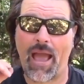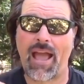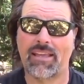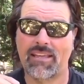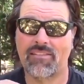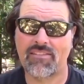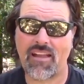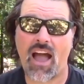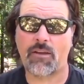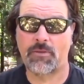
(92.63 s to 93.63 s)
back in
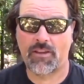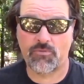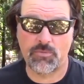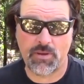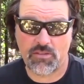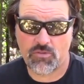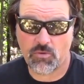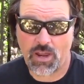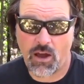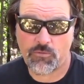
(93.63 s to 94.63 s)
stock because we've been
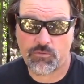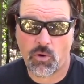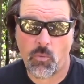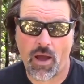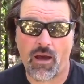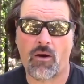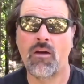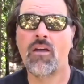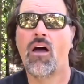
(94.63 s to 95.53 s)
sold out for a while.